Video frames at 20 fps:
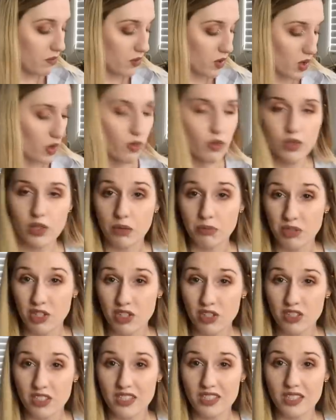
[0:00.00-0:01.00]
So I'm
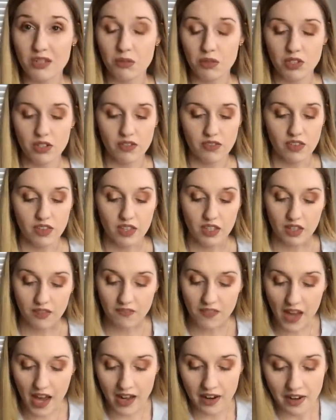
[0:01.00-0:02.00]
curious to see what you have to think
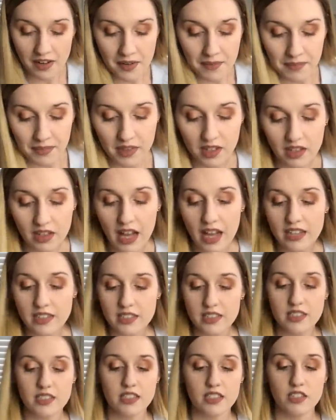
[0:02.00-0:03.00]
of that. The
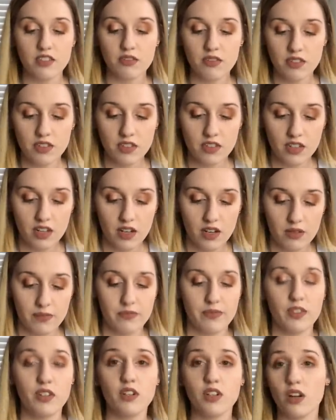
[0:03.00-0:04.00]
glasses, you
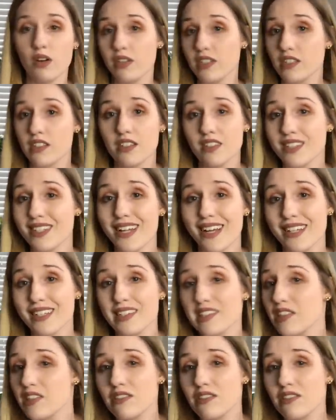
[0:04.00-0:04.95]
can always, it's not,